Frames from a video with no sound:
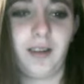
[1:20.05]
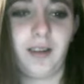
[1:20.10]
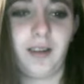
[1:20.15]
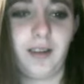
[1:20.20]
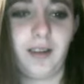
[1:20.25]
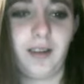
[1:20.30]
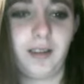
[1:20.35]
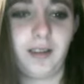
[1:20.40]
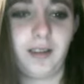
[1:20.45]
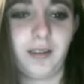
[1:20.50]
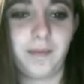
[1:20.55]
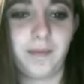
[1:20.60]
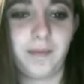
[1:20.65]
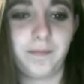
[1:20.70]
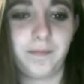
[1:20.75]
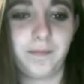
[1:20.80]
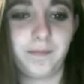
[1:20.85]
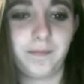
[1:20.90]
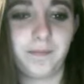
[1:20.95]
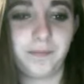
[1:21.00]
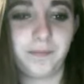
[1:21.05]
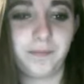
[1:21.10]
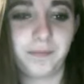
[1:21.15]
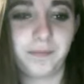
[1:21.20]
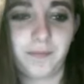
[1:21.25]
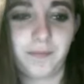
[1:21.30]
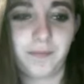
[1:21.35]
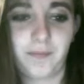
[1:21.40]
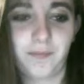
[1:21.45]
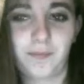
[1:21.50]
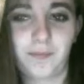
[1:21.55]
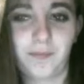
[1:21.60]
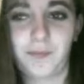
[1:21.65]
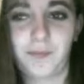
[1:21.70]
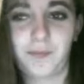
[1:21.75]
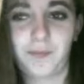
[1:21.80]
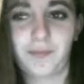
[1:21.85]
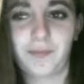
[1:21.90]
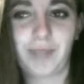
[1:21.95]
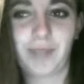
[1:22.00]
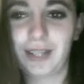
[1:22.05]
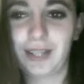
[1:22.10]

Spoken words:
[no speech]